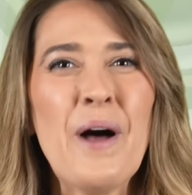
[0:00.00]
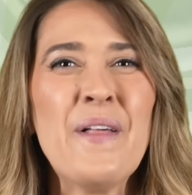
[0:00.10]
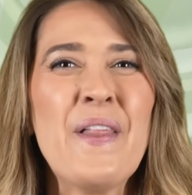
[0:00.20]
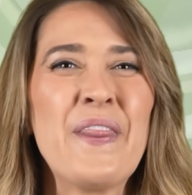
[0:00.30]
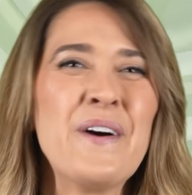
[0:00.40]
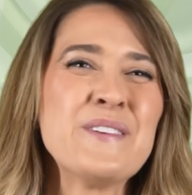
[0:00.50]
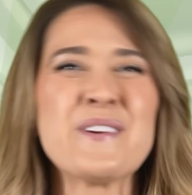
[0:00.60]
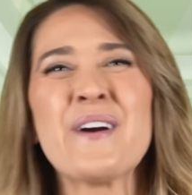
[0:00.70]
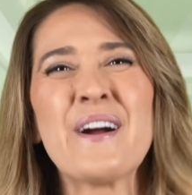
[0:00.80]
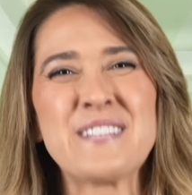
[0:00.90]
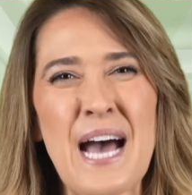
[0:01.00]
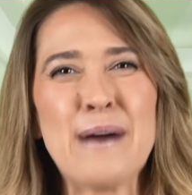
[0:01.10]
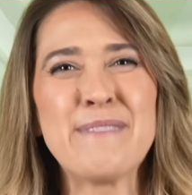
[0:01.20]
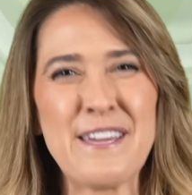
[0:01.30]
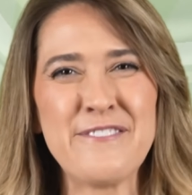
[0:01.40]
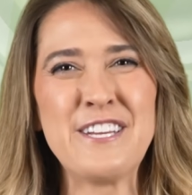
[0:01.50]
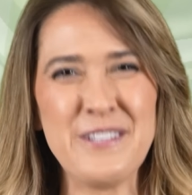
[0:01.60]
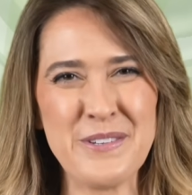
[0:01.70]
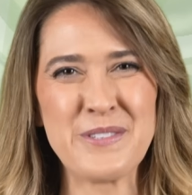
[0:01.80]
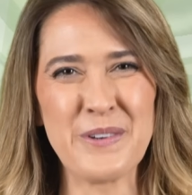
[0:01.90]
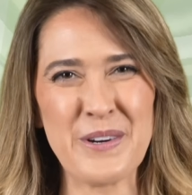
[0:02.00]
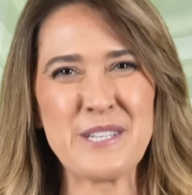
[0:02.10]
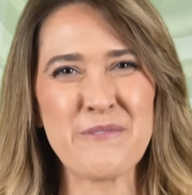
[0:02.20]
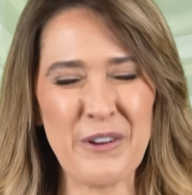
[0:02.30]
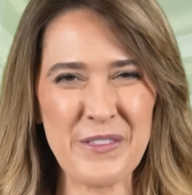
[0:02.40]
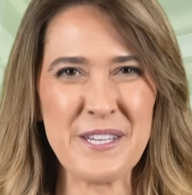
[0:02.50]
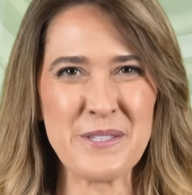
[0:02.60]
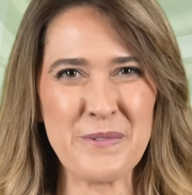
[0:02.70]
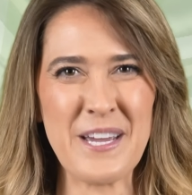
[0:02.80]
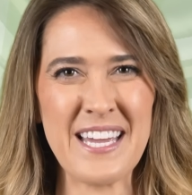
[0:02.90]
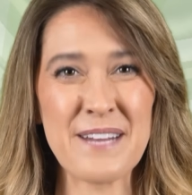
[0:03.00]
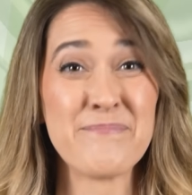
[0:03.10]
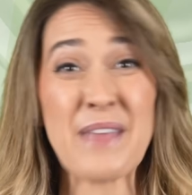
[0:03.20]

Well, those are our top EV news stories for this week.